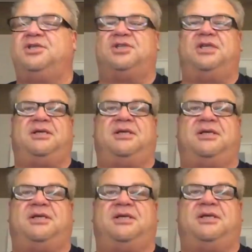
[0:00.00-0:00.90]
She
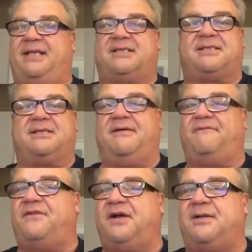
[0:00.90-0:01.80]
creates
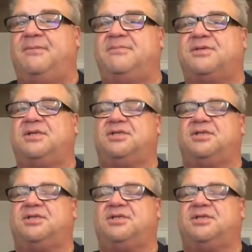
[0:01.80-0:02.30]
films.